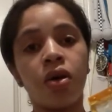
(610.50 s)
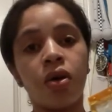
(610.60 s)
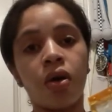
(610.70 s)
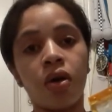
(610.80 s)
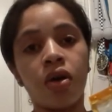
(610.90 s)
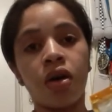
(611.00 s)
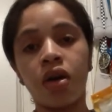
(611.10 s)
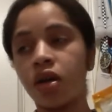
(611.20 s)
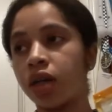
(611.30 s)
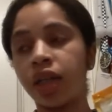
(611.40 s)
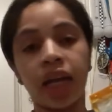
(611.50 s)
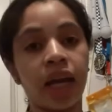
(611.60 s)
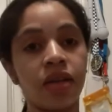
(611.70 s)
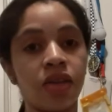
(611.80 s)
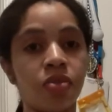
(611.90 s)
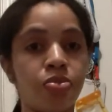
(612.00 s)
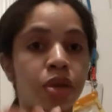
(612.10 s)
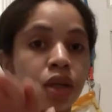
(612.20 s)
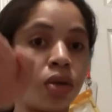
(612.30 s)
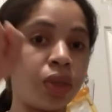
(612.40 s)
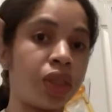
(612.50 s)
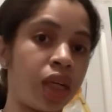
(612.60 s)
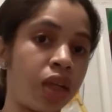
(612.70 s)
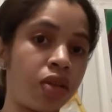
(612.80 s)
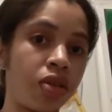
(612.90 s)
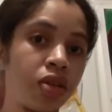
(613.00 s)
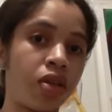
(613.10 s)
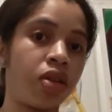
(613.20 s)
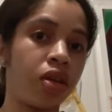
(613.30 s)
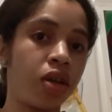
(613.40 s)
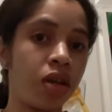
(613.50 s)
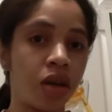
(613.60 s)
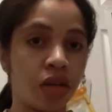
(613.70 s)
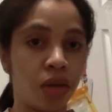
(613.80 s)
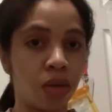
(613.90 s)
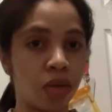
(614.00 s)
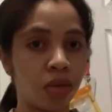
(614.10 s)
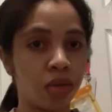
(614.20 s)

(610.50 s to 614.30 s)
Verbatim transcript: Oh, they have these big old shakes. Oh.